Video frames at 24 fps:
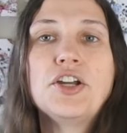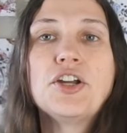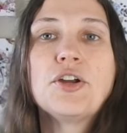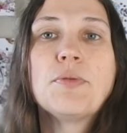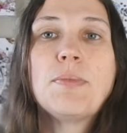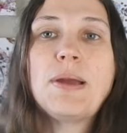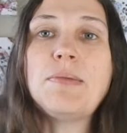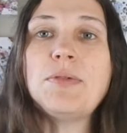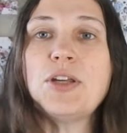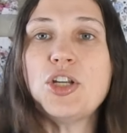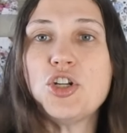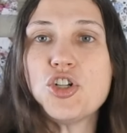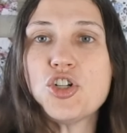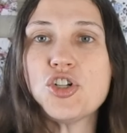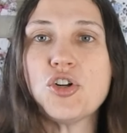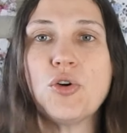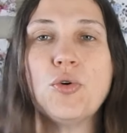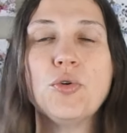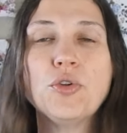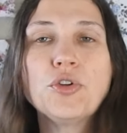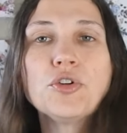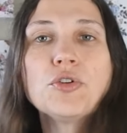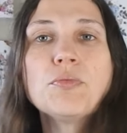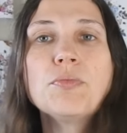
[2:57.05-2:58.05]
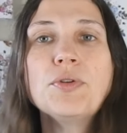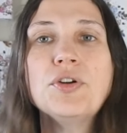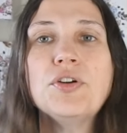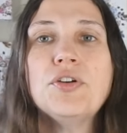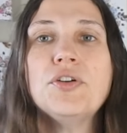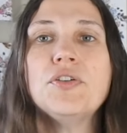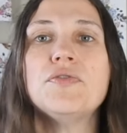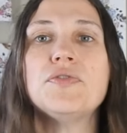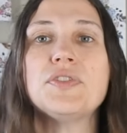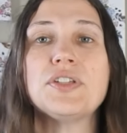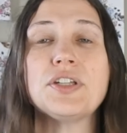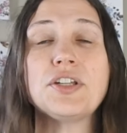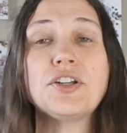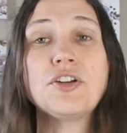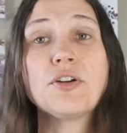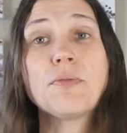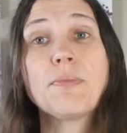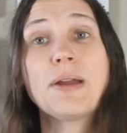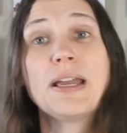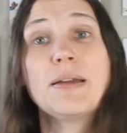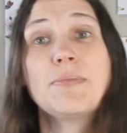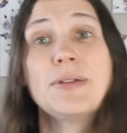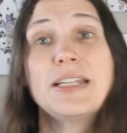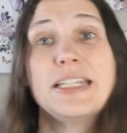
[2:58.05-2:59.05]
your baby's shoulder moves,
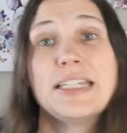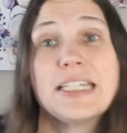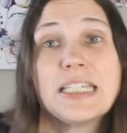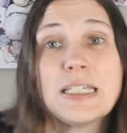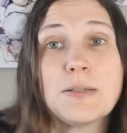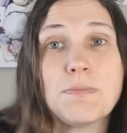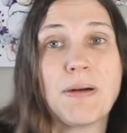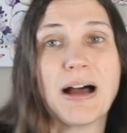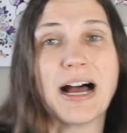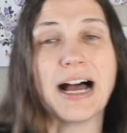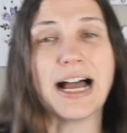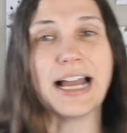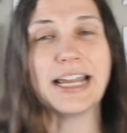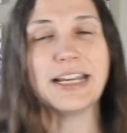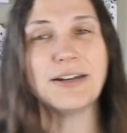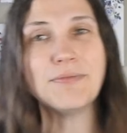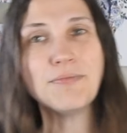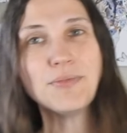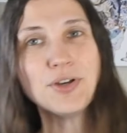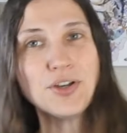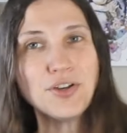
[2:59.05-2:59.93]
your baby's spine